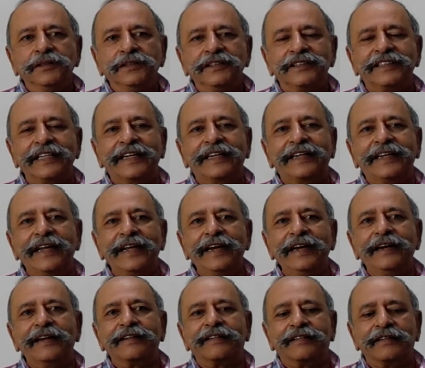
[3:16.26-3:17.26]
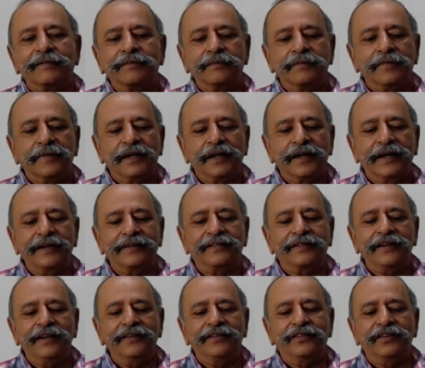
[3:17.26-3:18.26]
Sectarianism
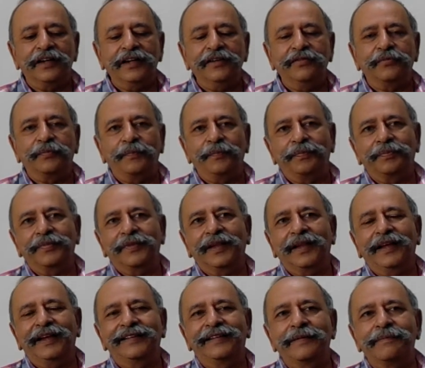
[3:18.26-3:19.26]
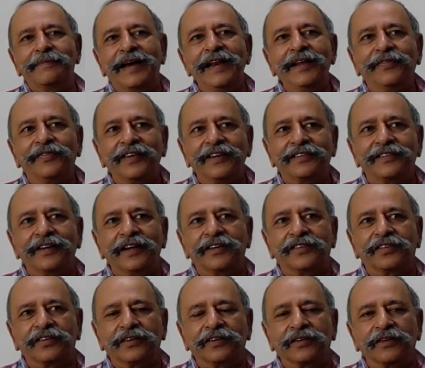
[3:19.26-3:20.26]
essentially is a
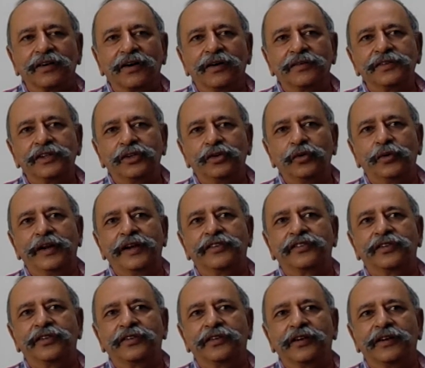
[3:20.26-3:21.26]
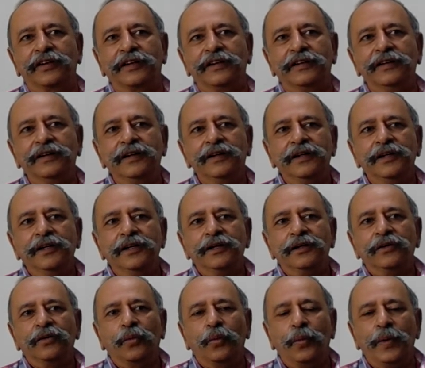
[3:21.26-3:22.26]
manifestation of the two-nation theory,
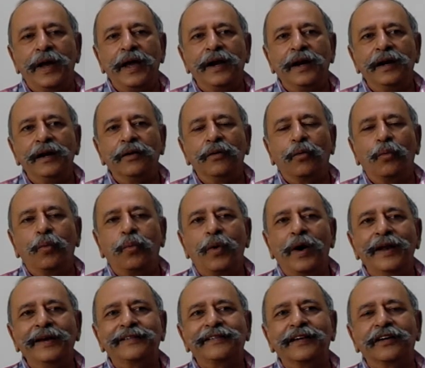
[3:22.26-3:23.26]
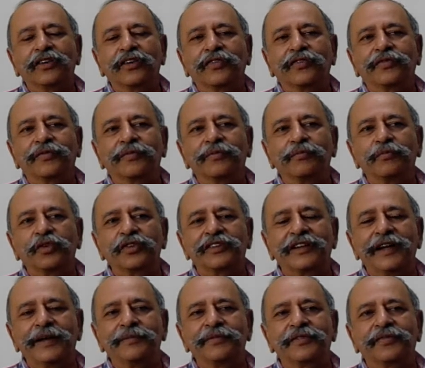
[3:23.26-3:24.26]
wherein one set of
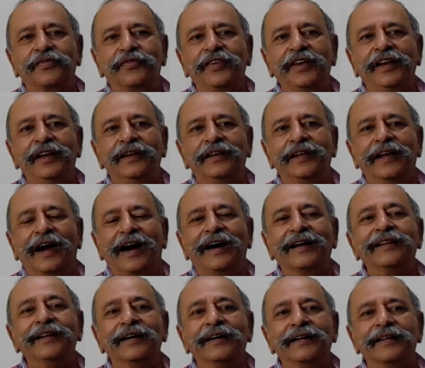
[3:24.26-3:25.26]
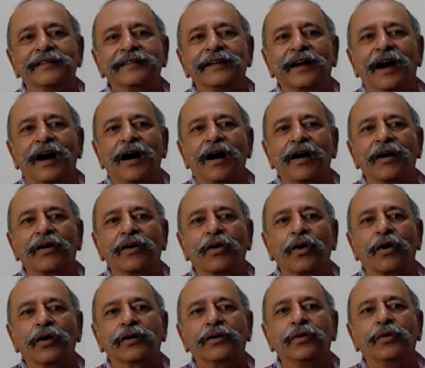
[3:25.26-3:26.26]
Muslims feel the others are
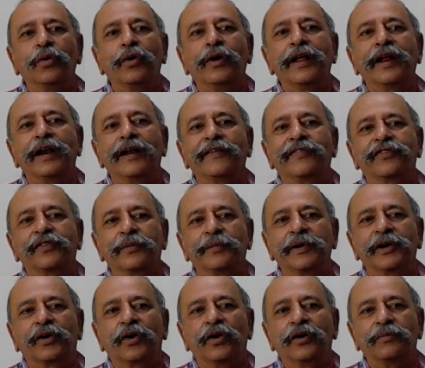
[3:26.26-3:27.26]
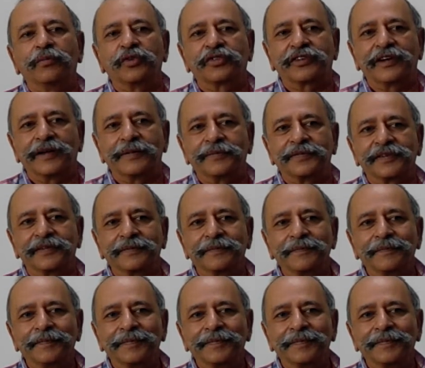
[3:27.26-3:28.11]
not good enough to be called Muslims.